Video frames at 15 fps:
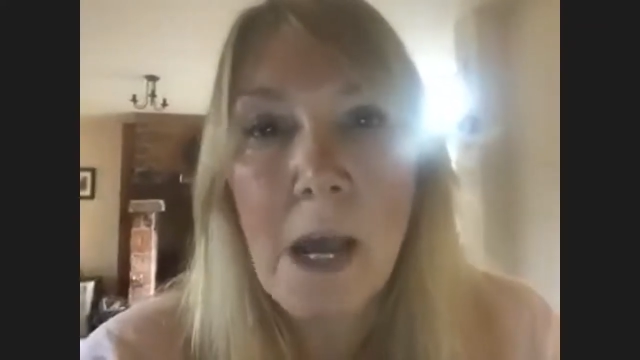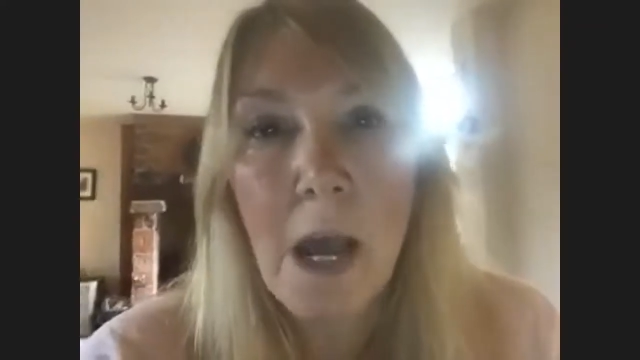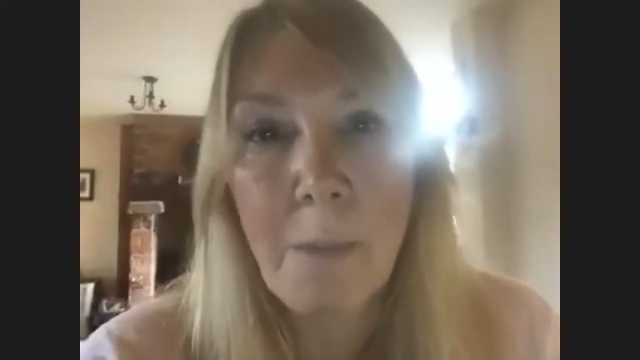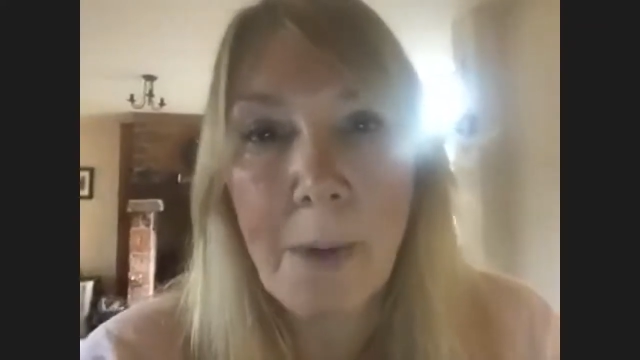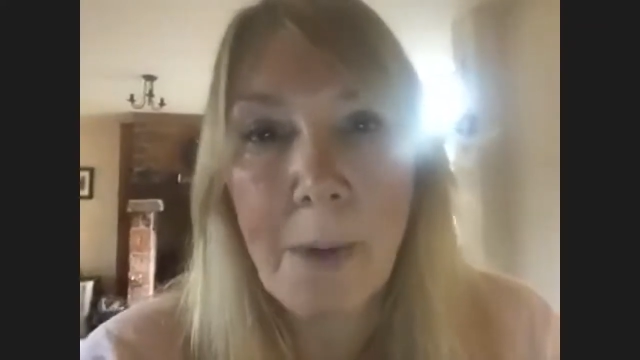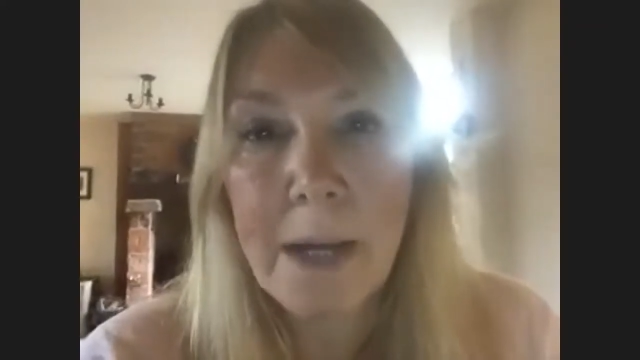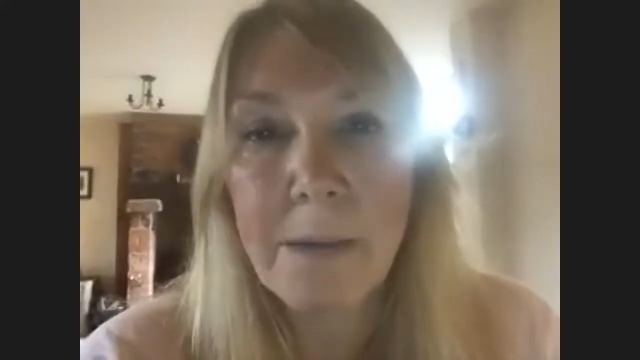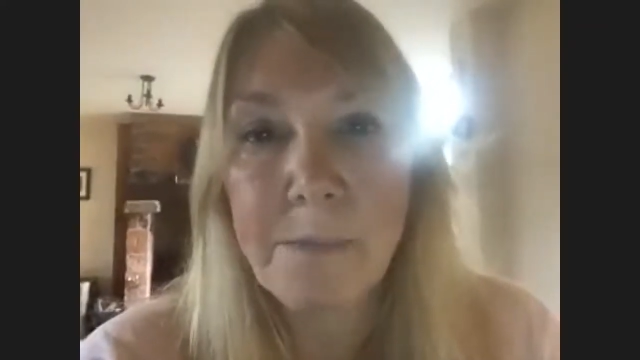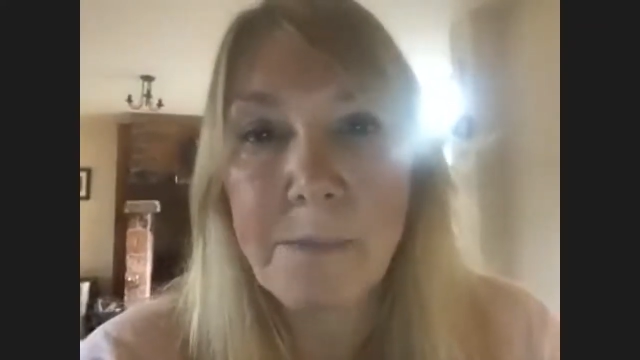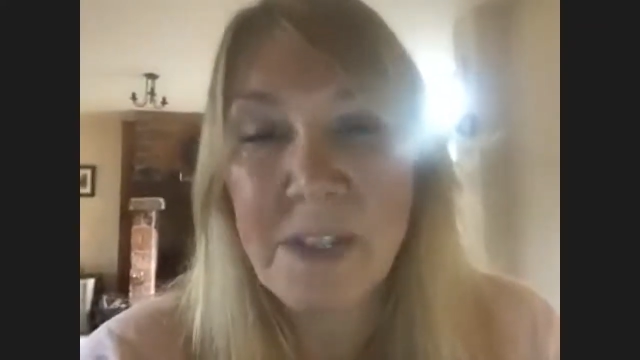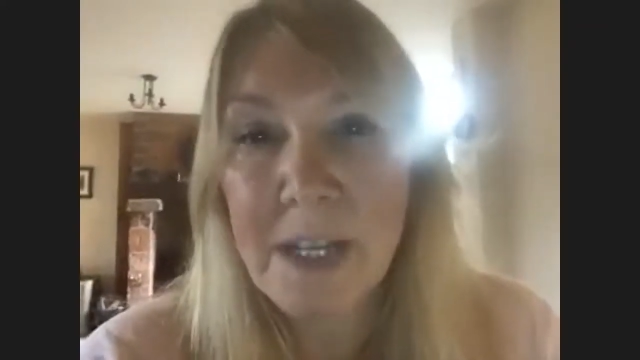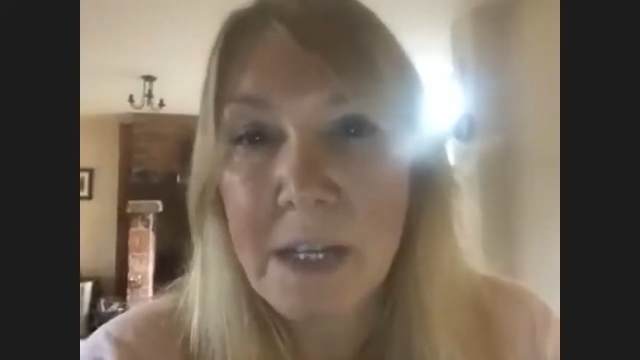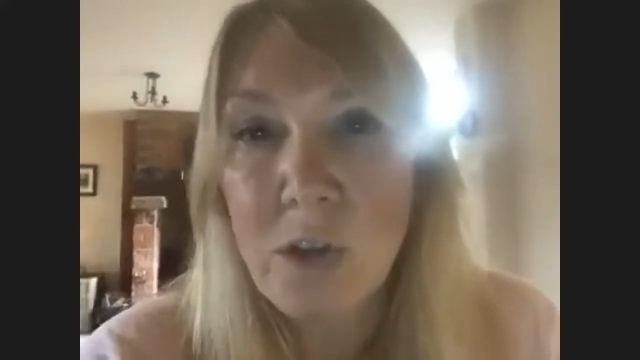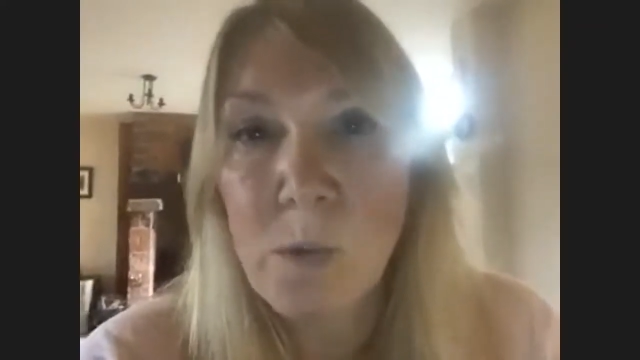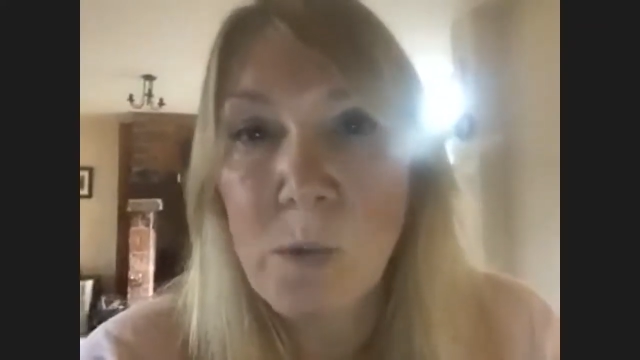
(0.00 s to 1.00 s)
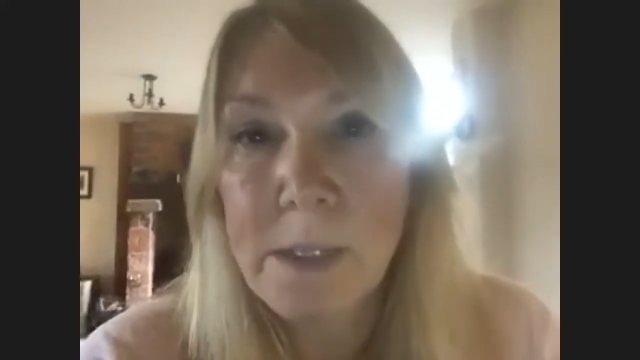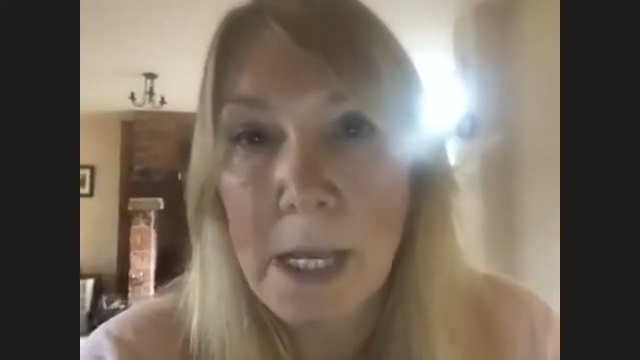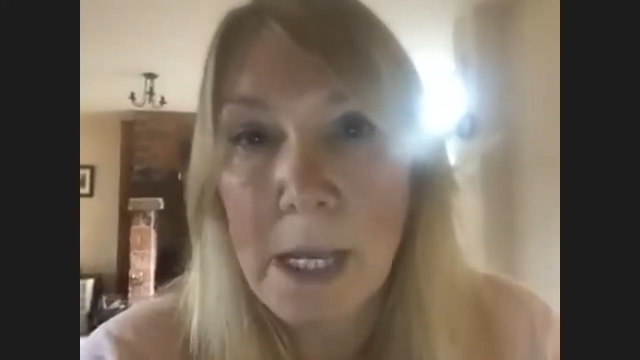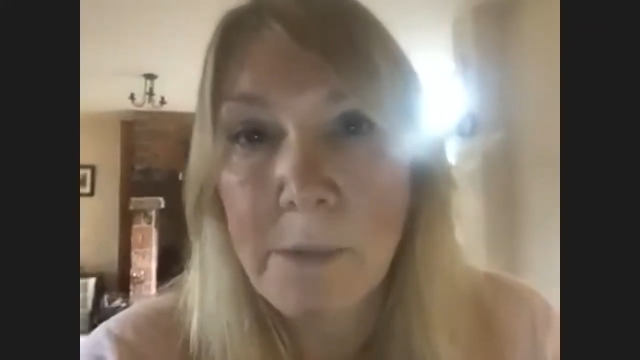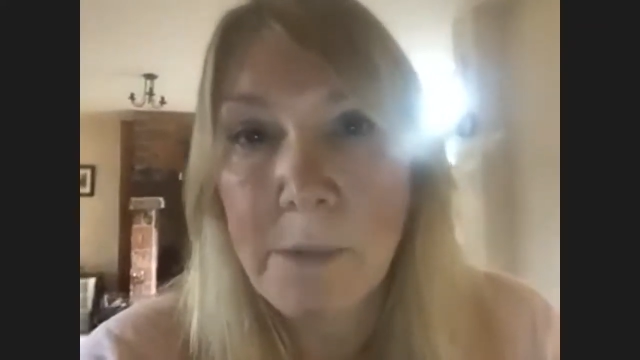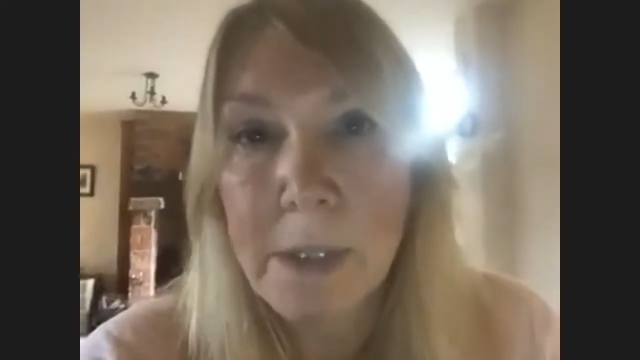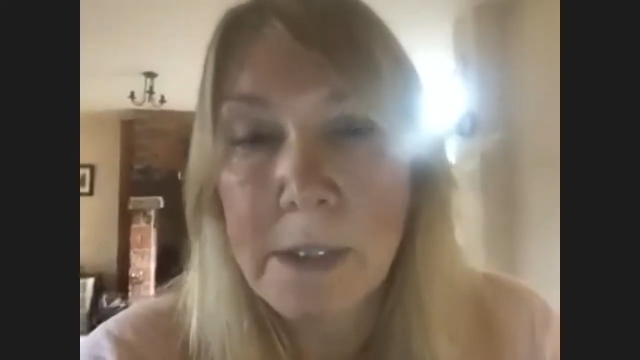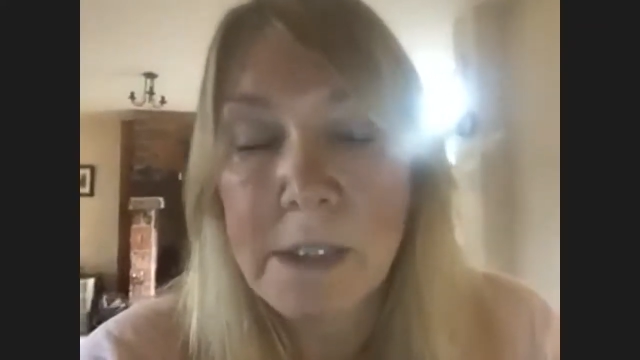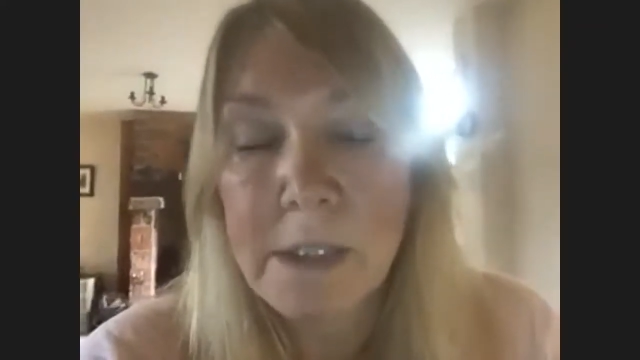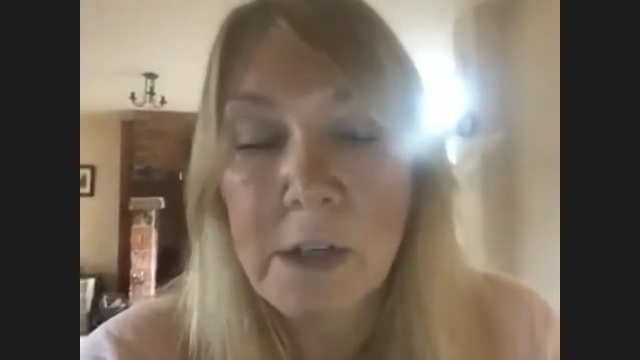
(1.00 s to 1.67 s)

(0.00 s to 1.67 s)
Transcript: about potential settlements.